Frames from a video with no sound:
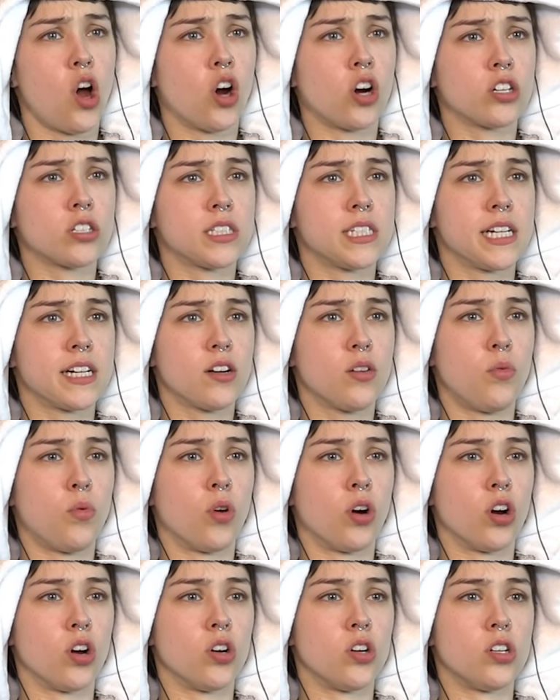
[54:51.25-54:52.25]
Arctic
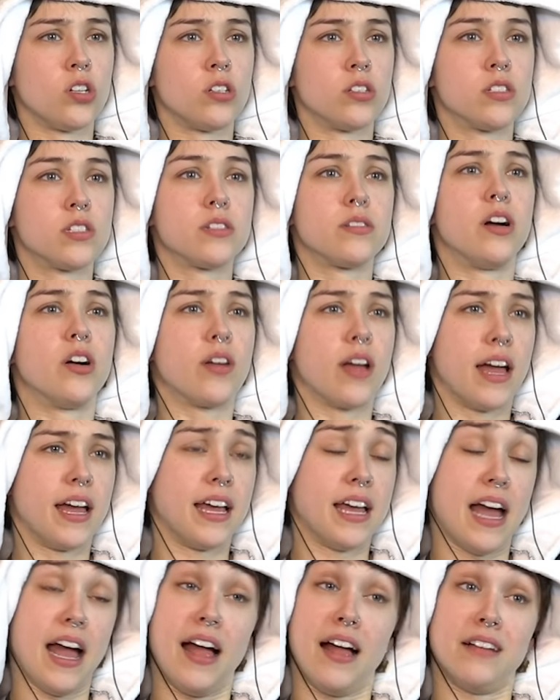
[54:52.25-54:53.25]
world. Okay,
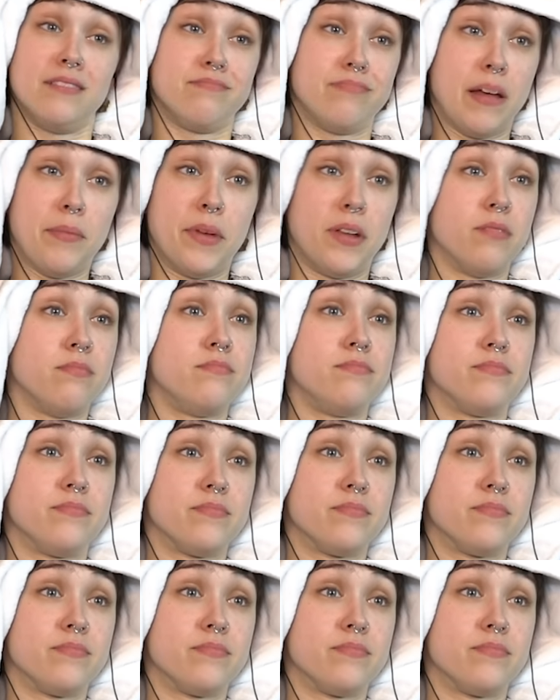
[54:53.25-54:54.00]
yeah. I mean.